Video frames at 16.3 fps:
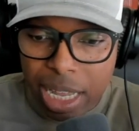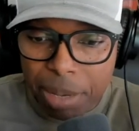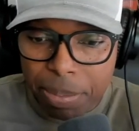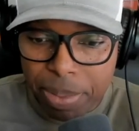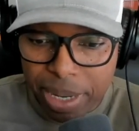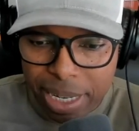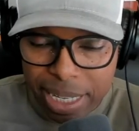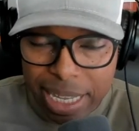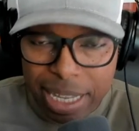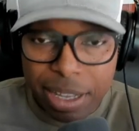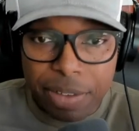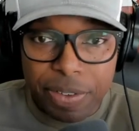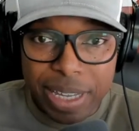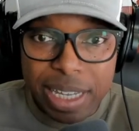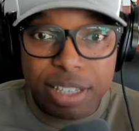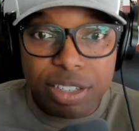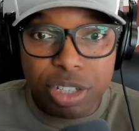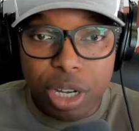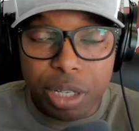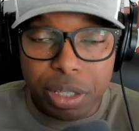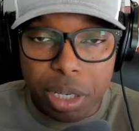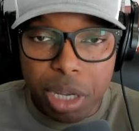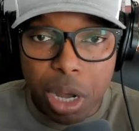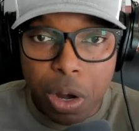But if he is
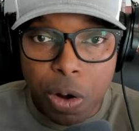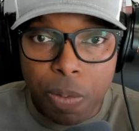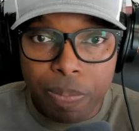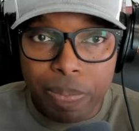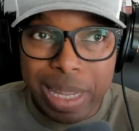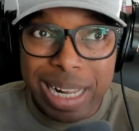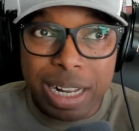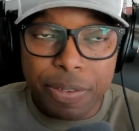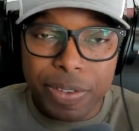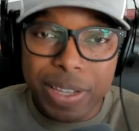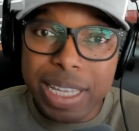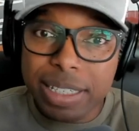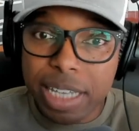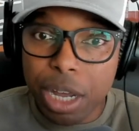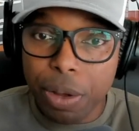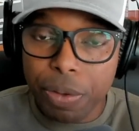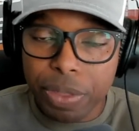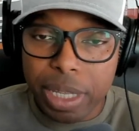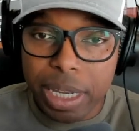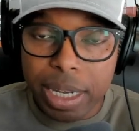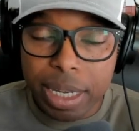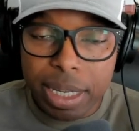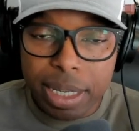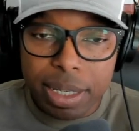good to go and if he is
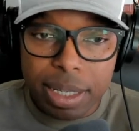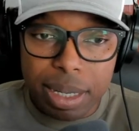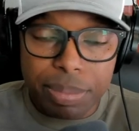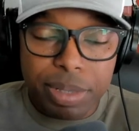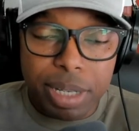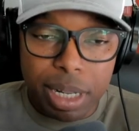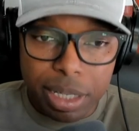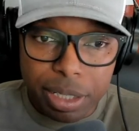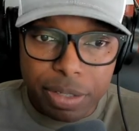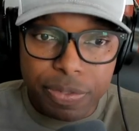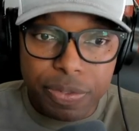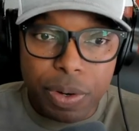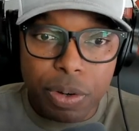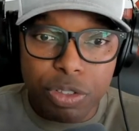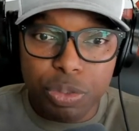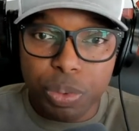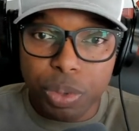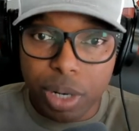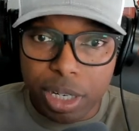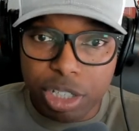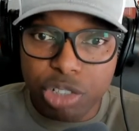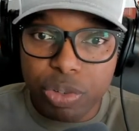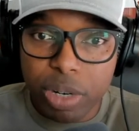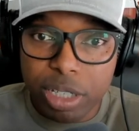healthy, I'm telling you, folks, we're
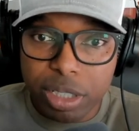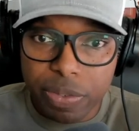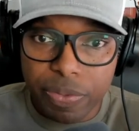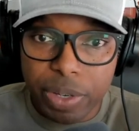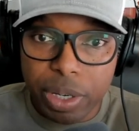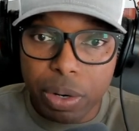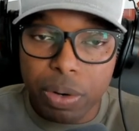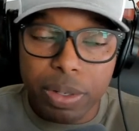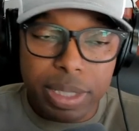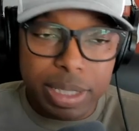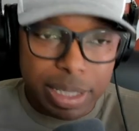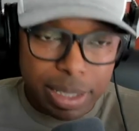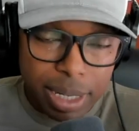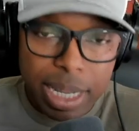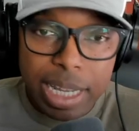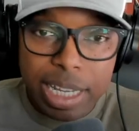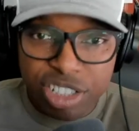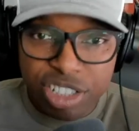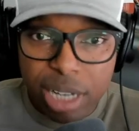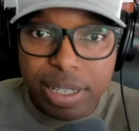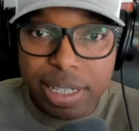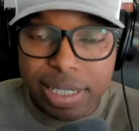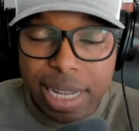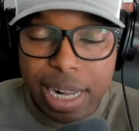going to stretch the field.
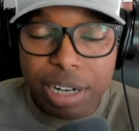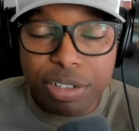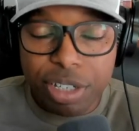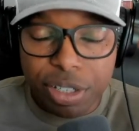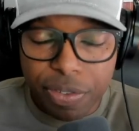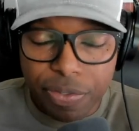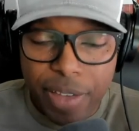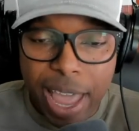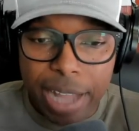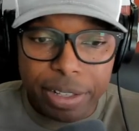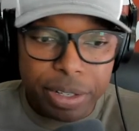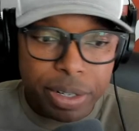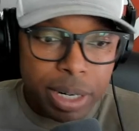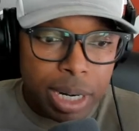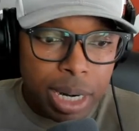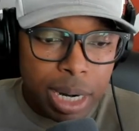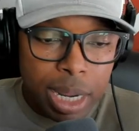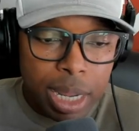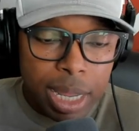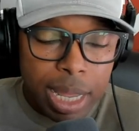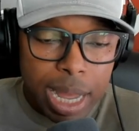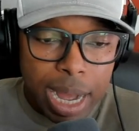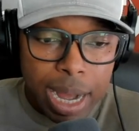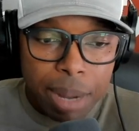JT Sanders is a factor.
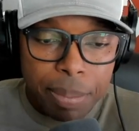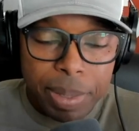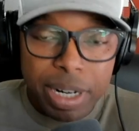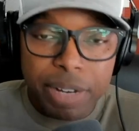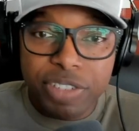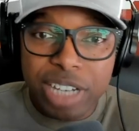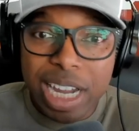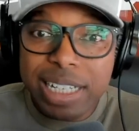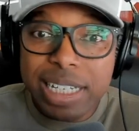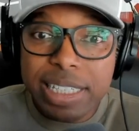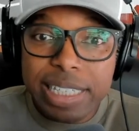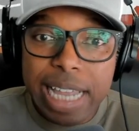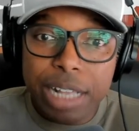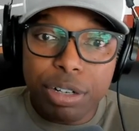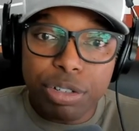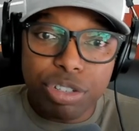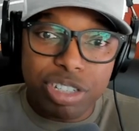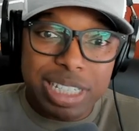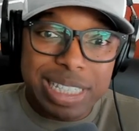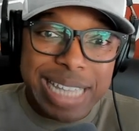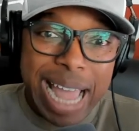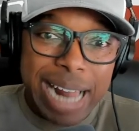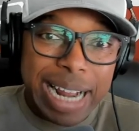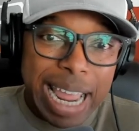But if JT Sanders is
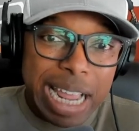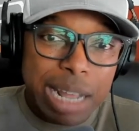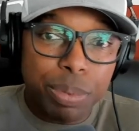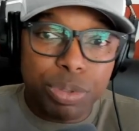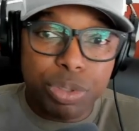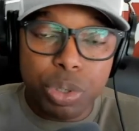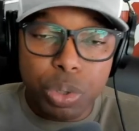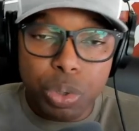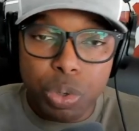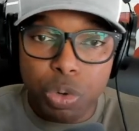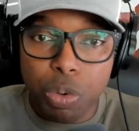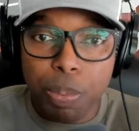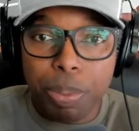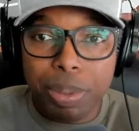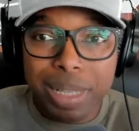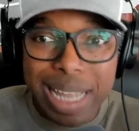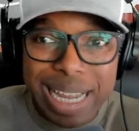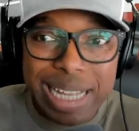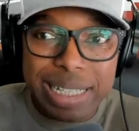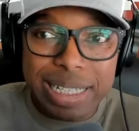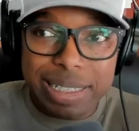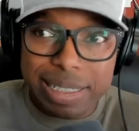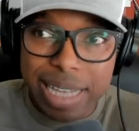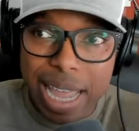not able to play
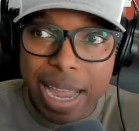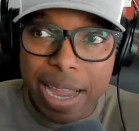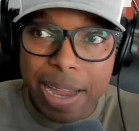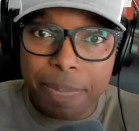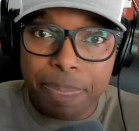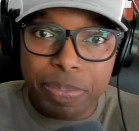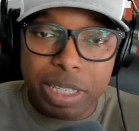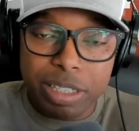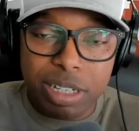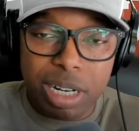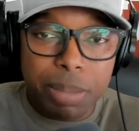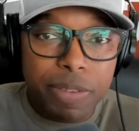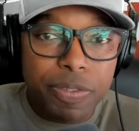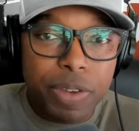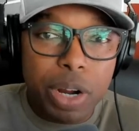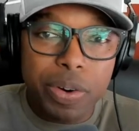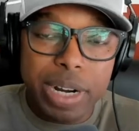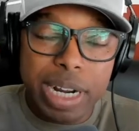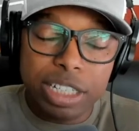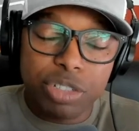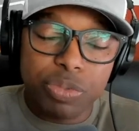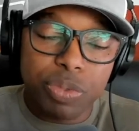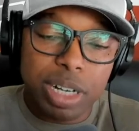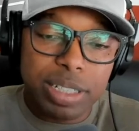in this game, it's going to be very
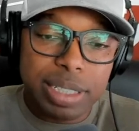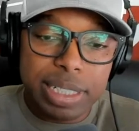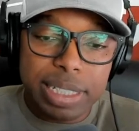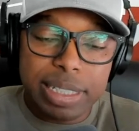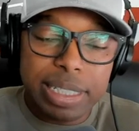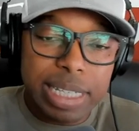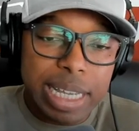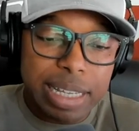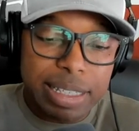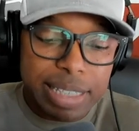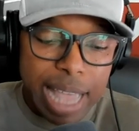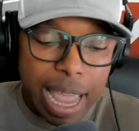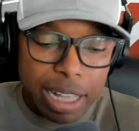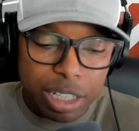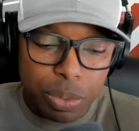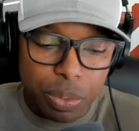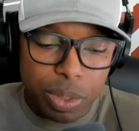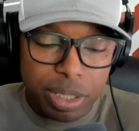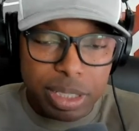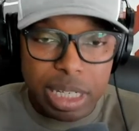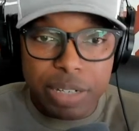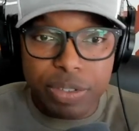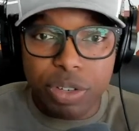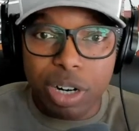interesting to see exactly what
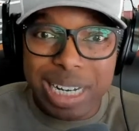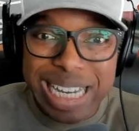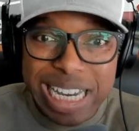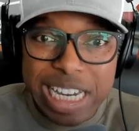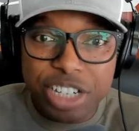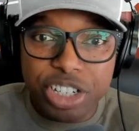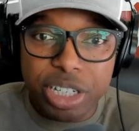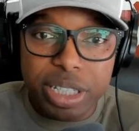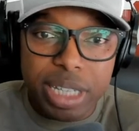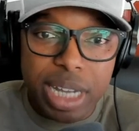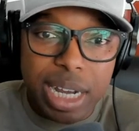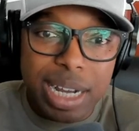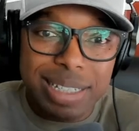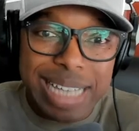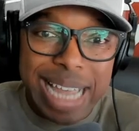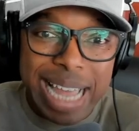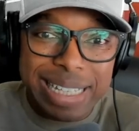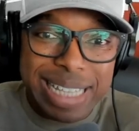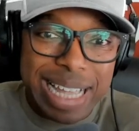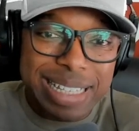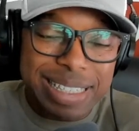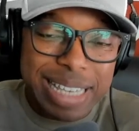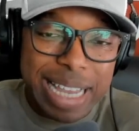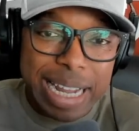Steve Sarkisian does at
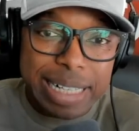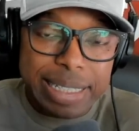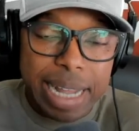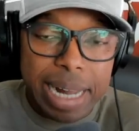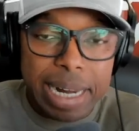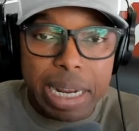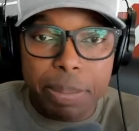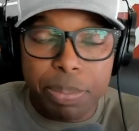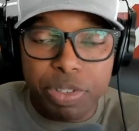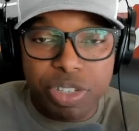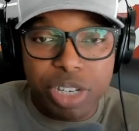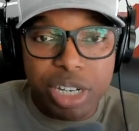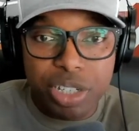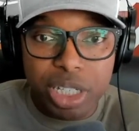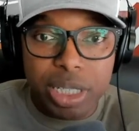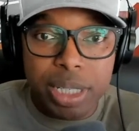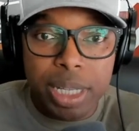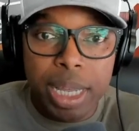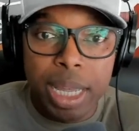that second tight end position.